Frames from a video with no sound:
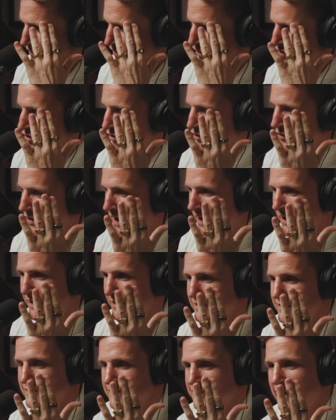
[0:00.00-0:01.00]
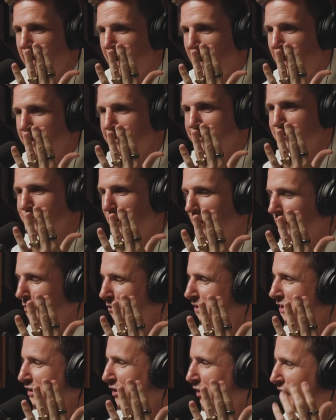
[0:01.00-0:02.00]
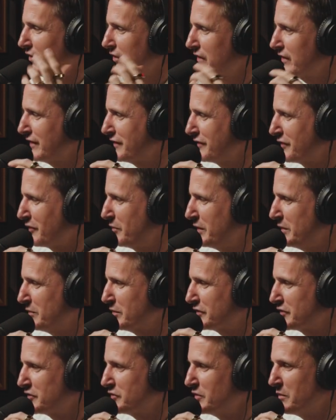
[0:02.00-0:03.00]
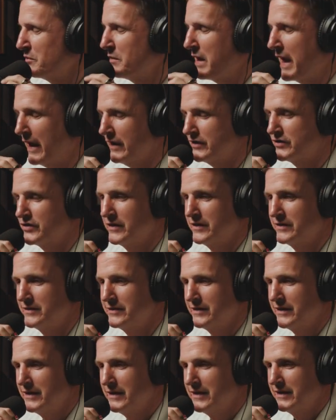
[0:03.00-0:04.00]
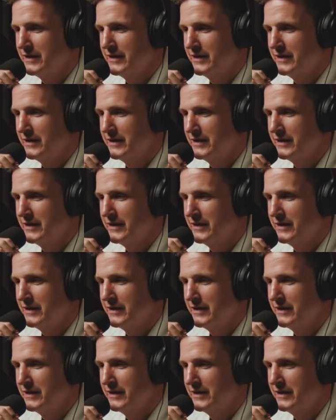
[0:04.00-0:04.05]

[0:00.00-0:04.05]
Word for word: you know, as probably hard for people to imagine,